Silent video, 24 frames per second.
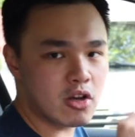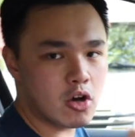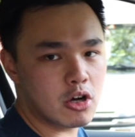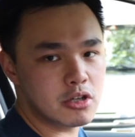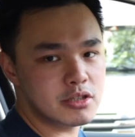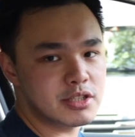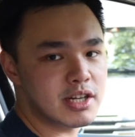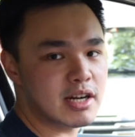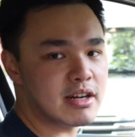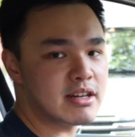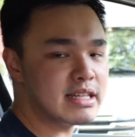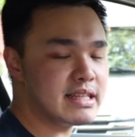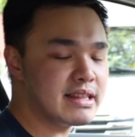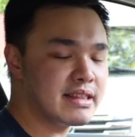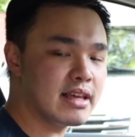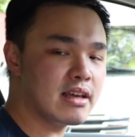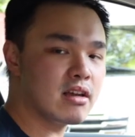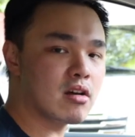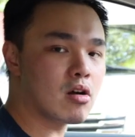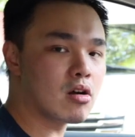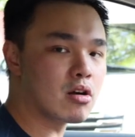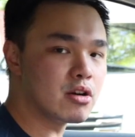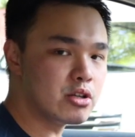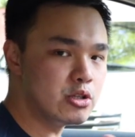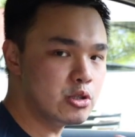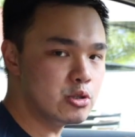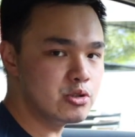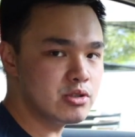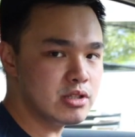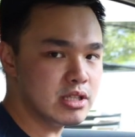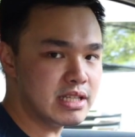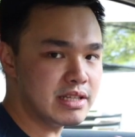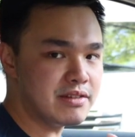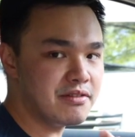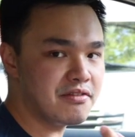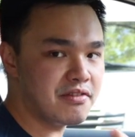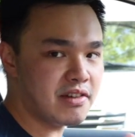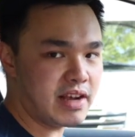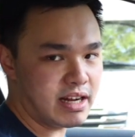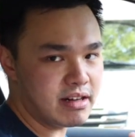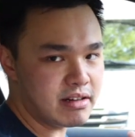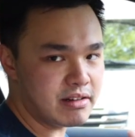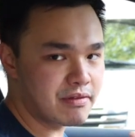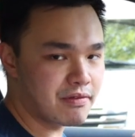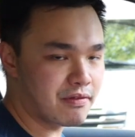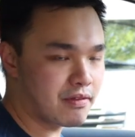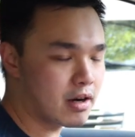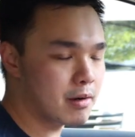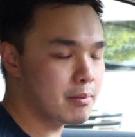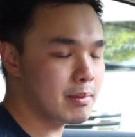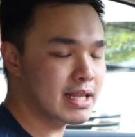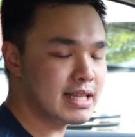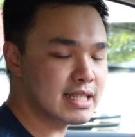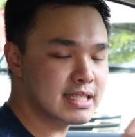the contrary, they are usually very firm,